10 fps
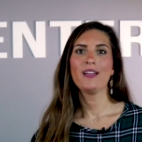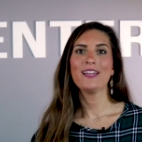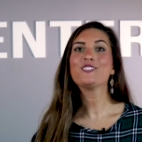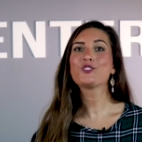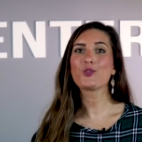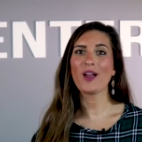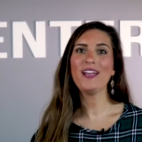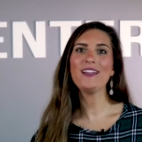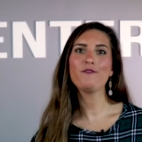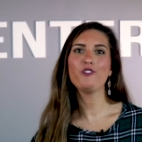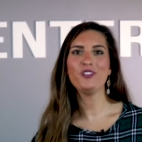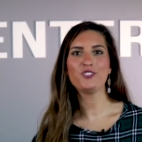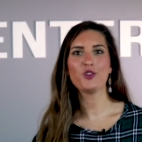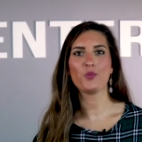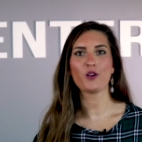It's great if you
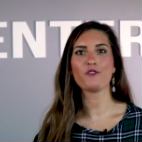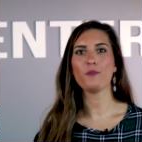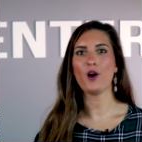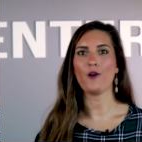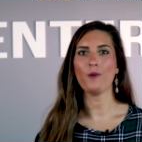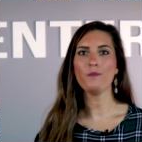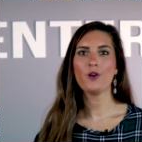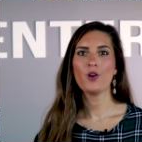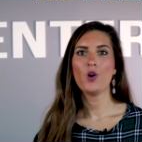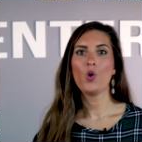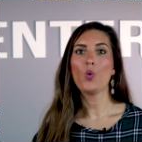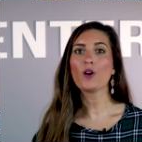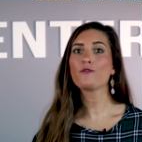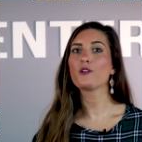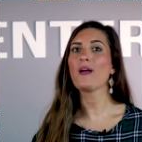need to work from home
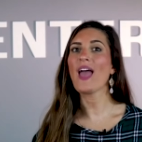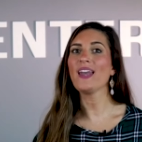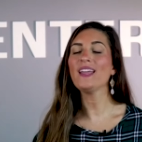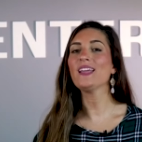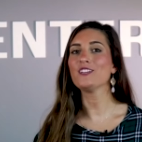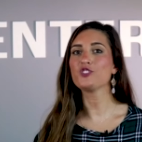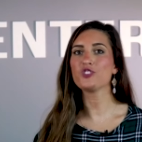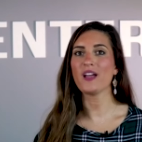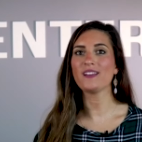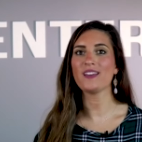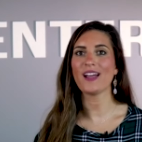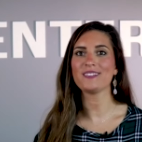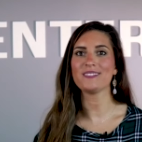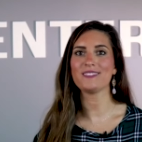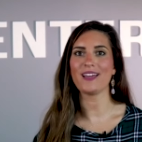work from any internet
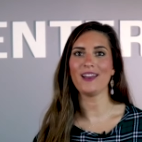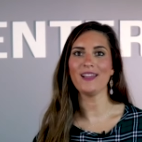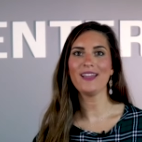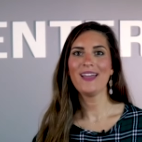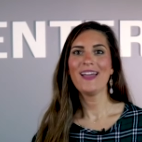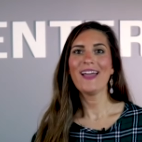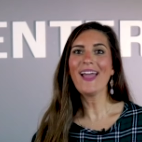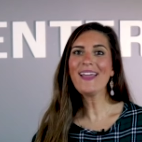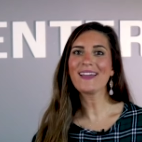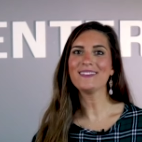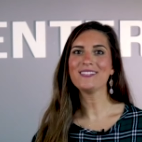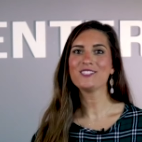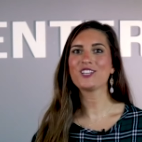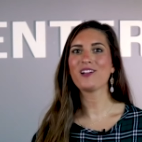connected setting, and to